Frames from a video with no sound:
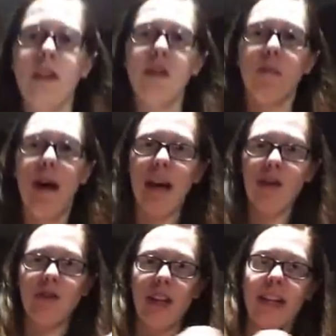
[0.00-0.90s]
These are the
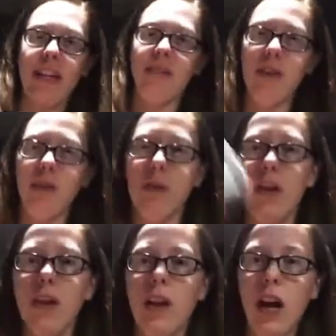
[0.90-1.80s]
bottles they're gonna give you.
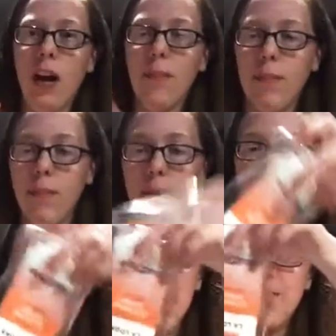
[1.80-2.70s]
I
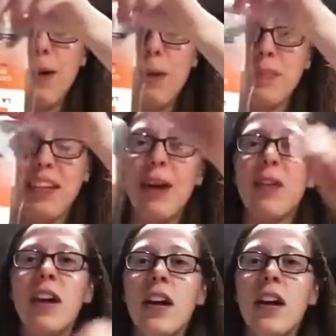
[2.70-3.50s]
have mine upside down.